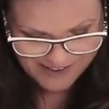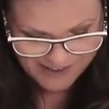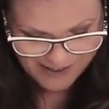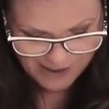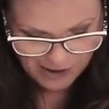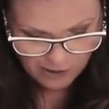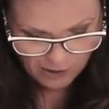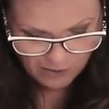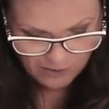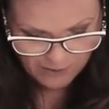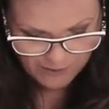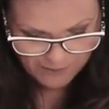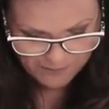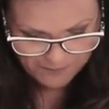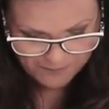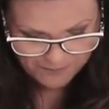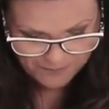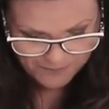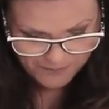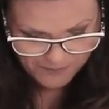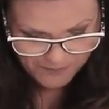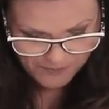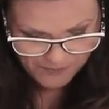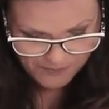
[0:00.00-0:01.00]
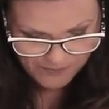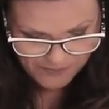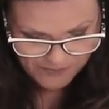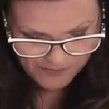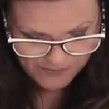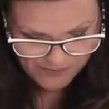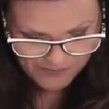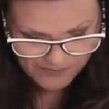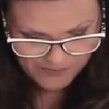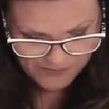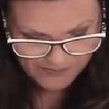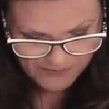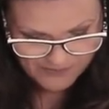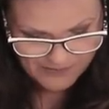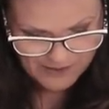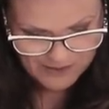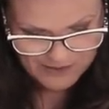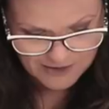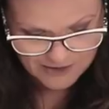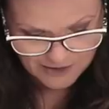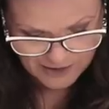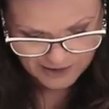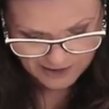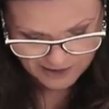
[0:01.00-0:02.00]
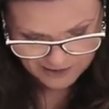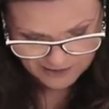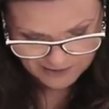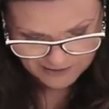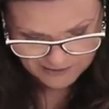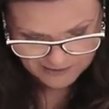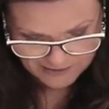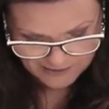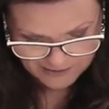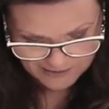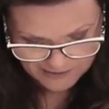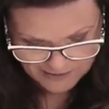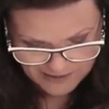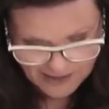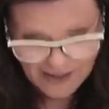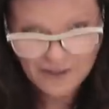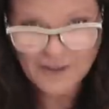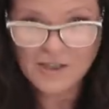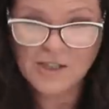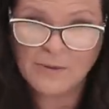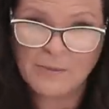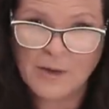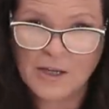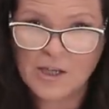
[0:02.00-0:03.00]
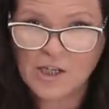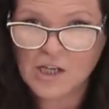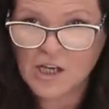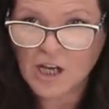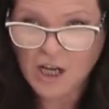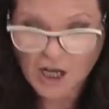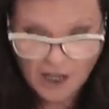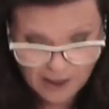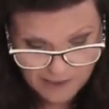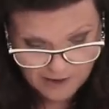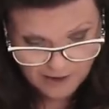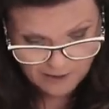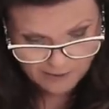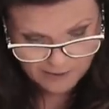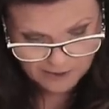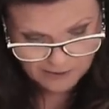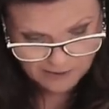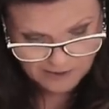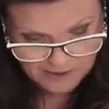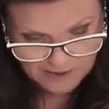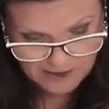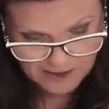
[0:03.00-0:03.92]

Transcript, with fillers: He hears all the talk about, it and he's like, "Yeah, that's you know, right." It's, it's, now that you mention it, I think I want to go